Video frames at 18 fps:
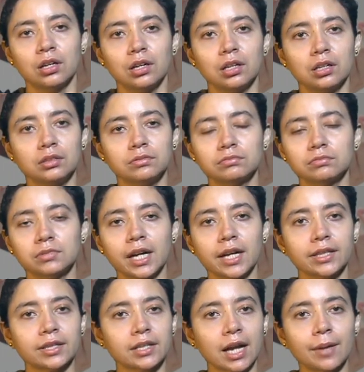Uh,
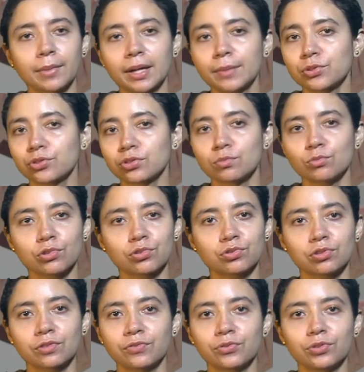I am sure
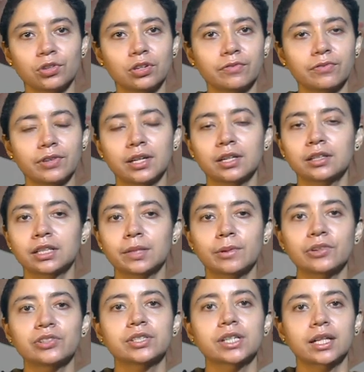most of you have heard
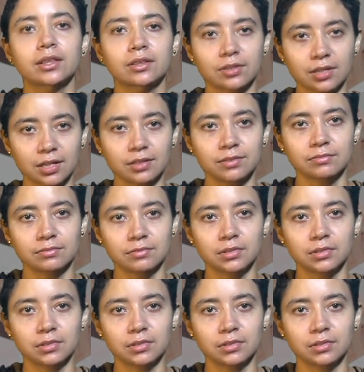about Jatra.